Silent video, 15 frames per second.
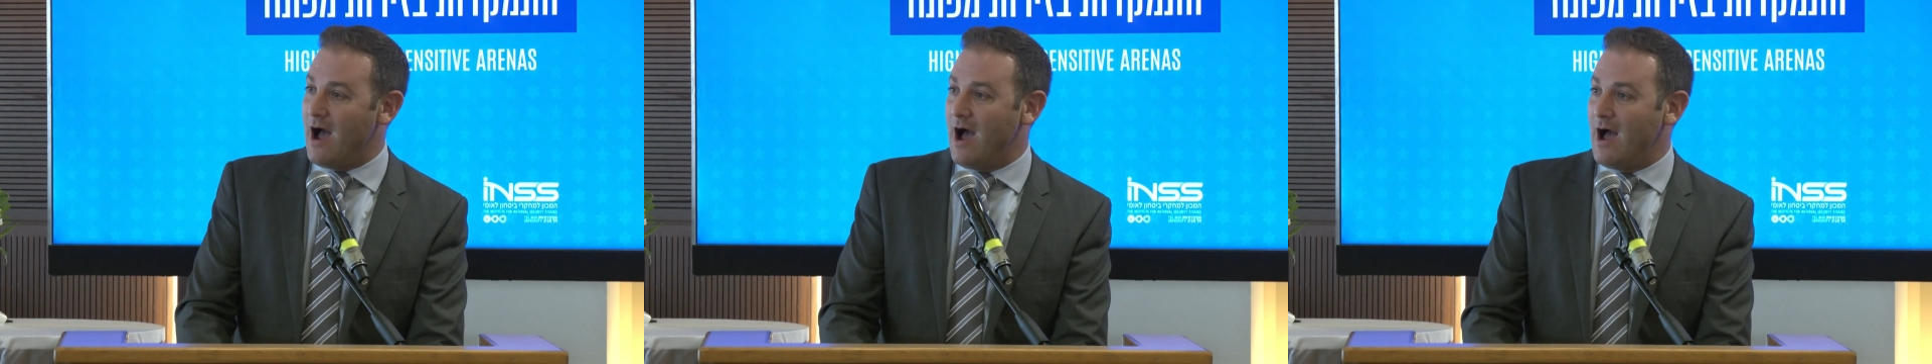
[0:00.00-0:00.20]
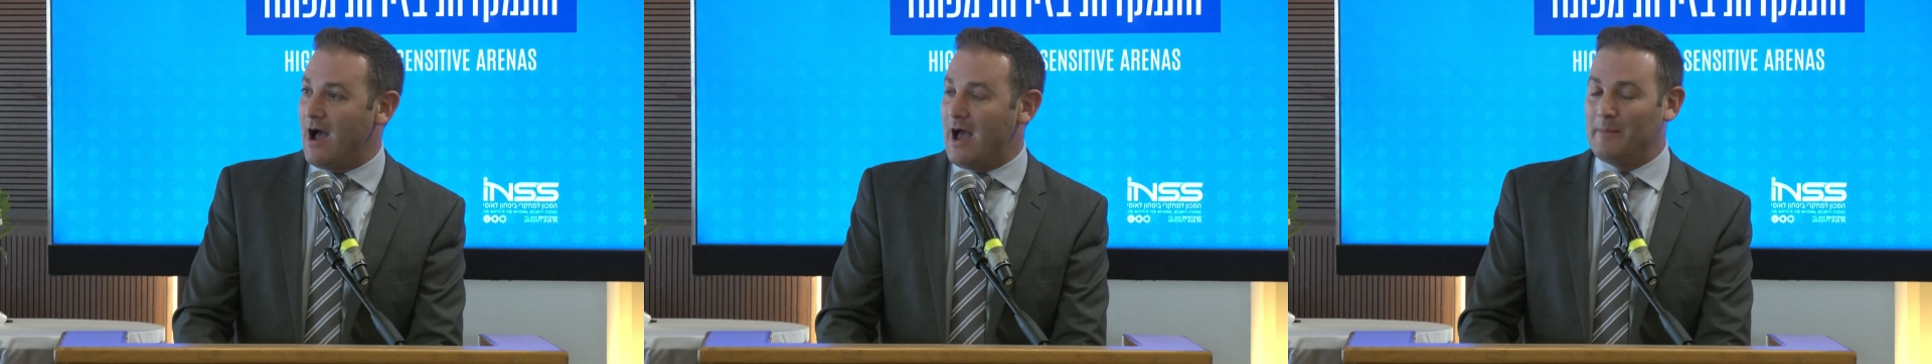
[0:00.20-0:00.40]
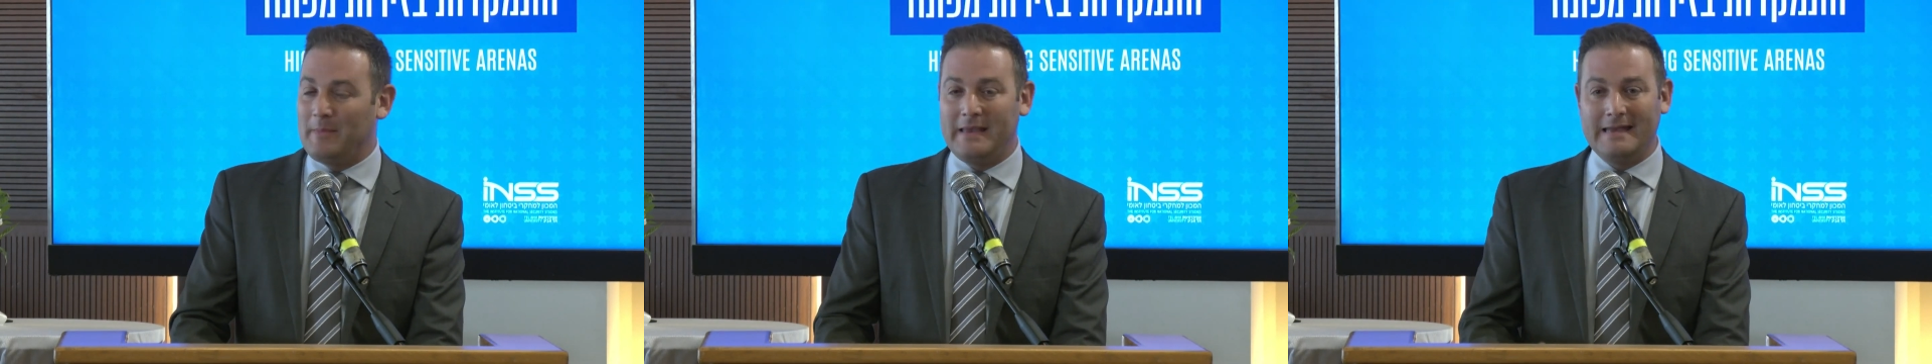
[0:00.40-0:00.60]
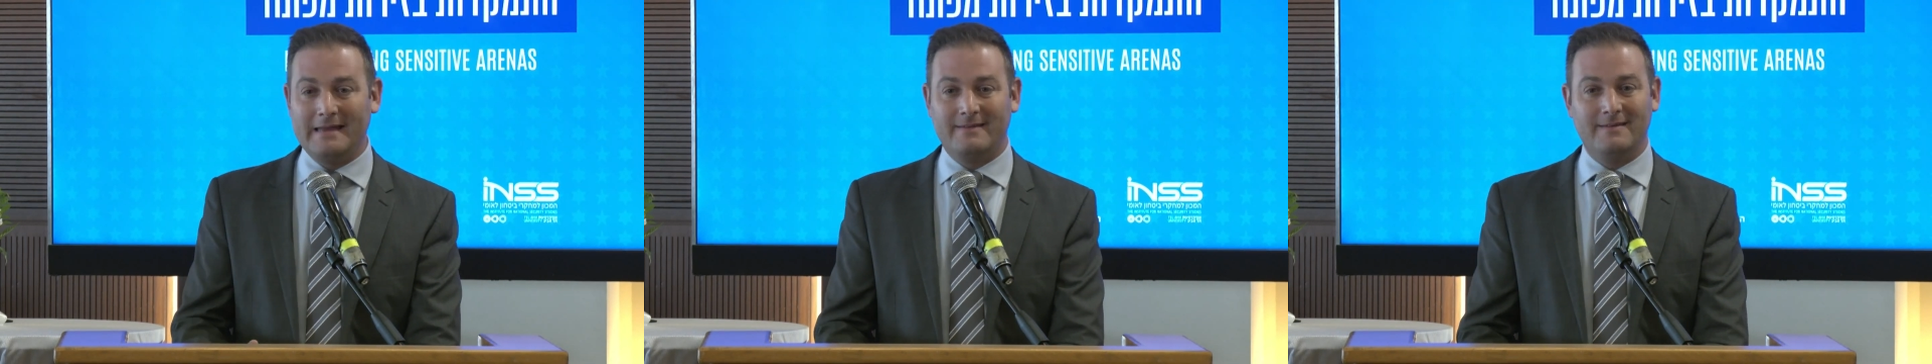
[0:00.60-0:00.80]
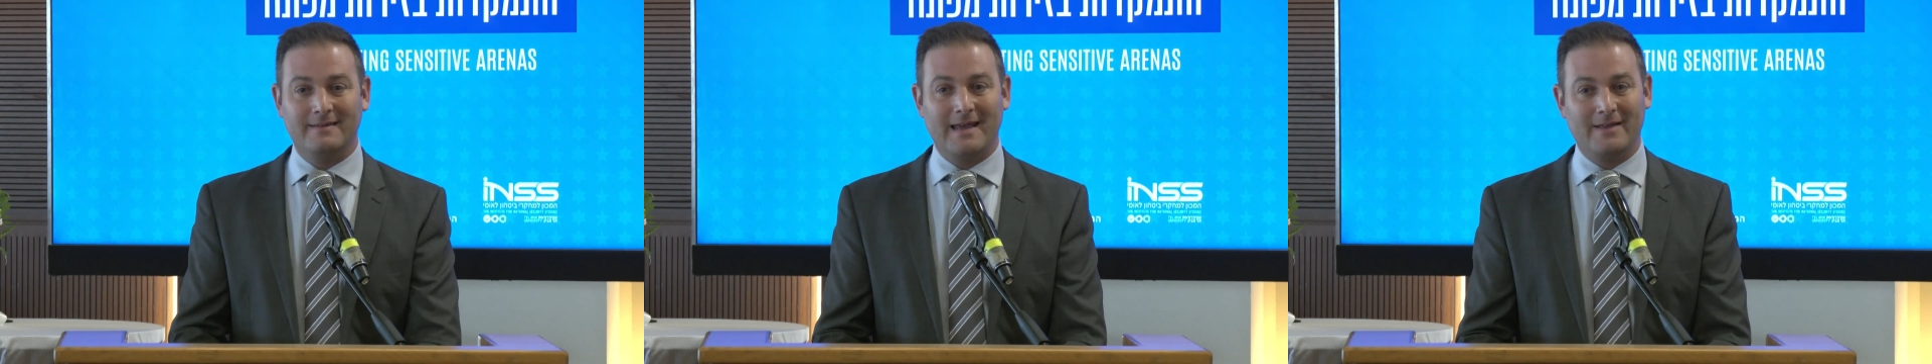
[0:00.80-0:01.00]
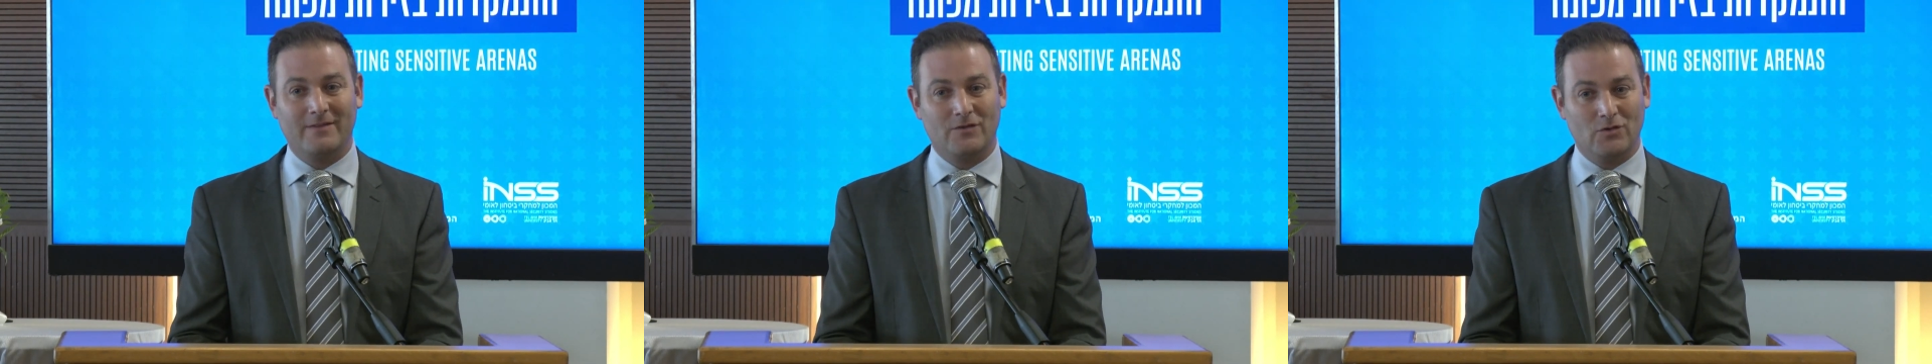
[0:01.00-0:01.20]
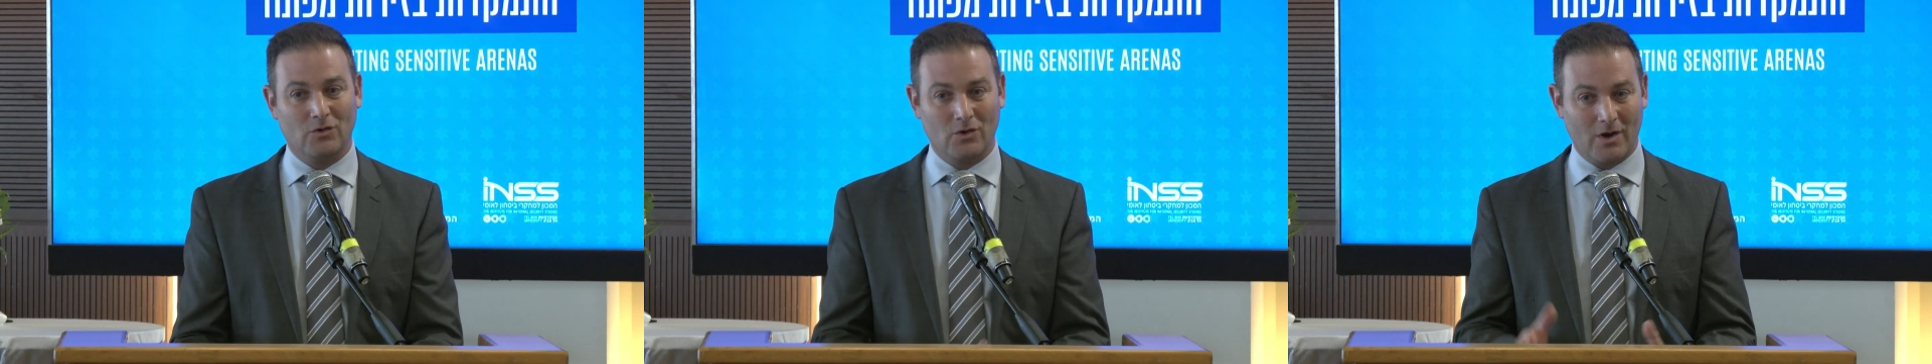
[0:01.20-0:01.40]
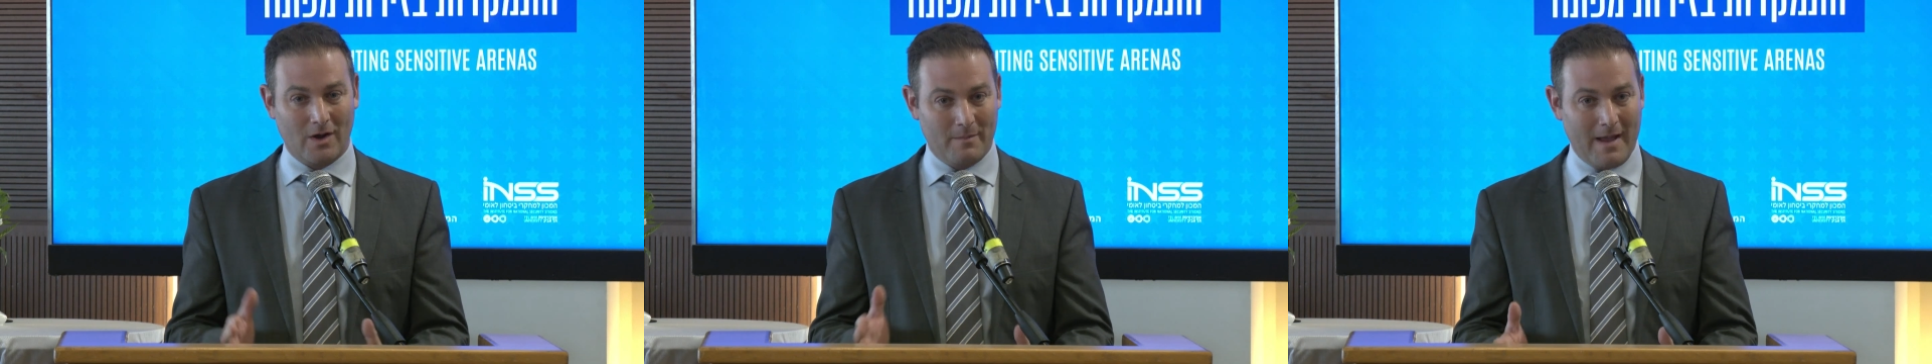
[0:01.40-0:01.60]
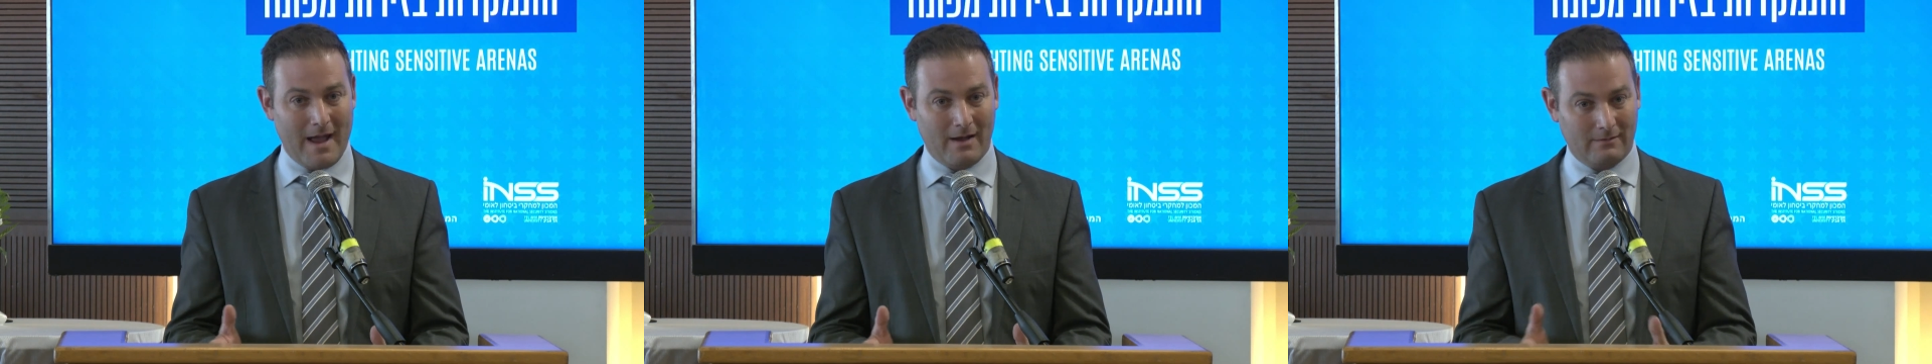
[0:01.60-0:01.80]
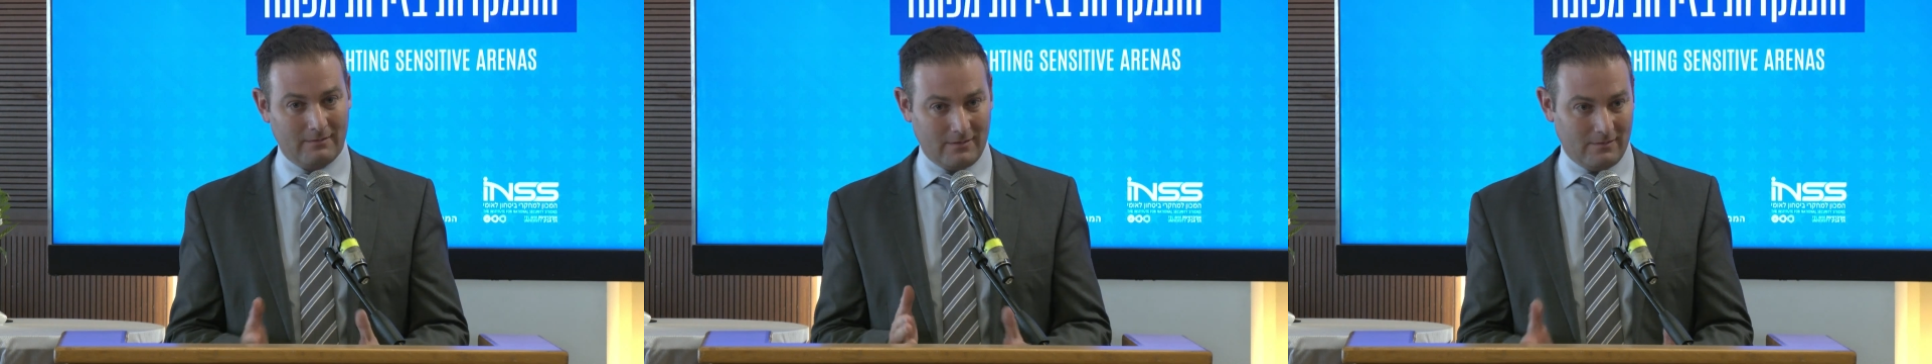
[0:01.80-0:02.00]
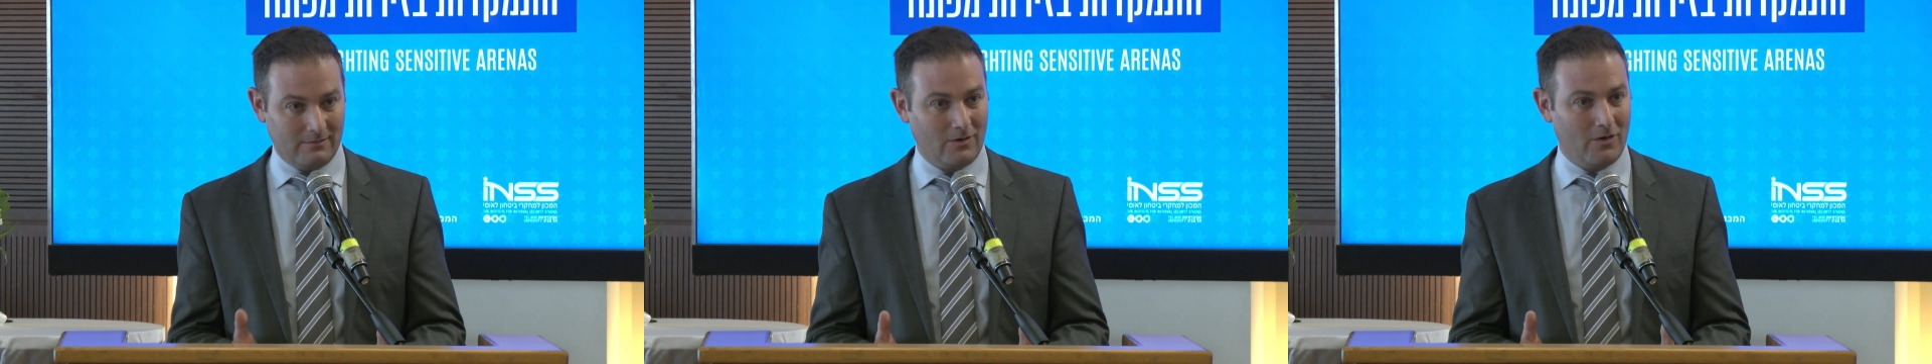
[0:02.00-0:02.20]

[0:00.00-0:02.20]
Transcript: I'm here today to talk about,